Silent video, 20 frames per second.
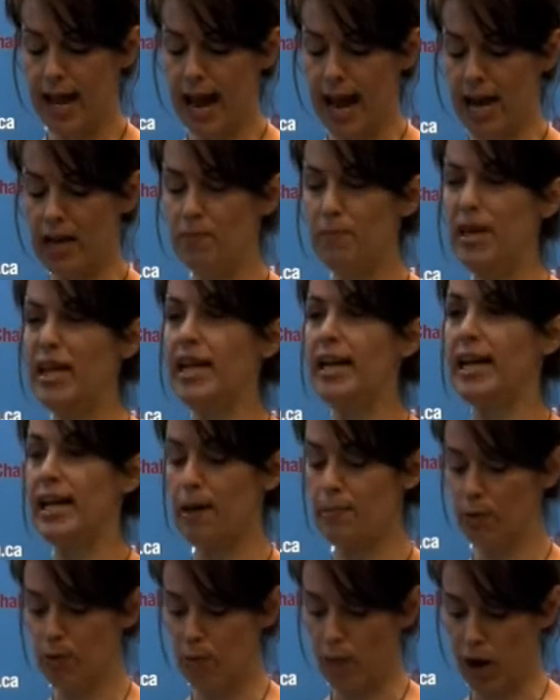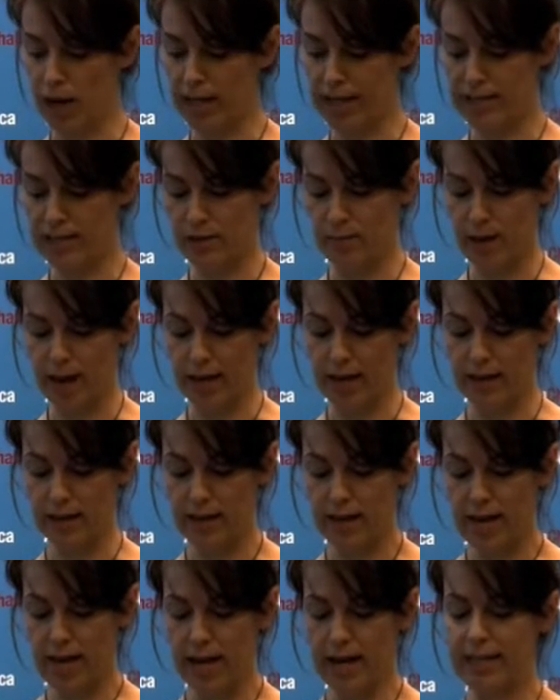and meet labor market demand
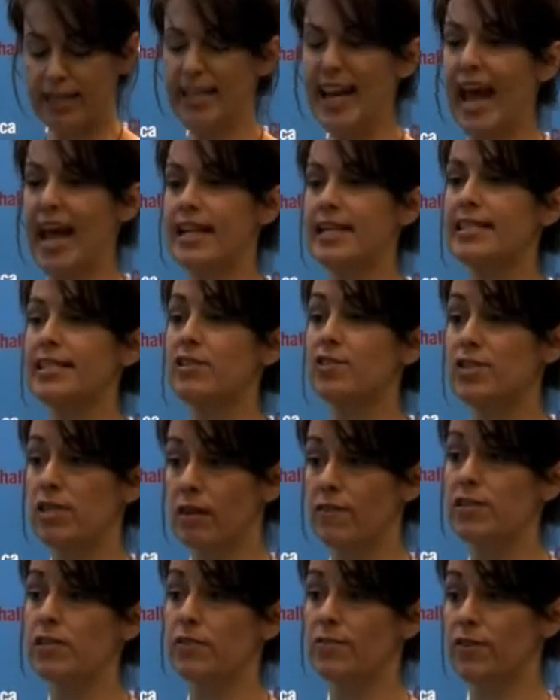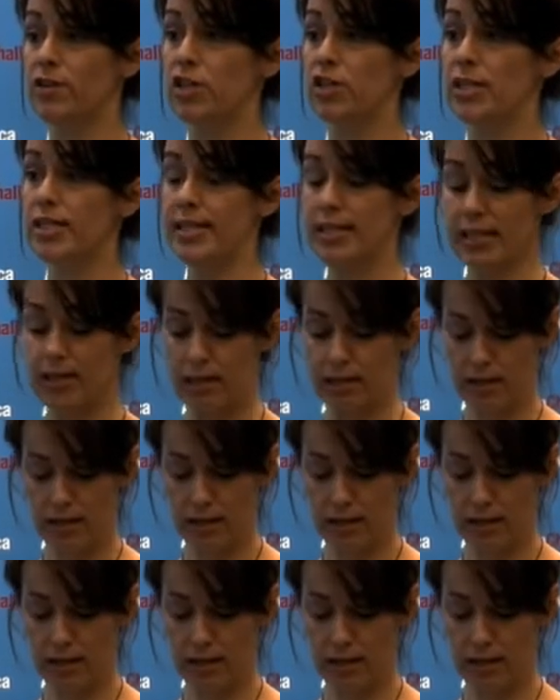and enhance their self-sufficiency.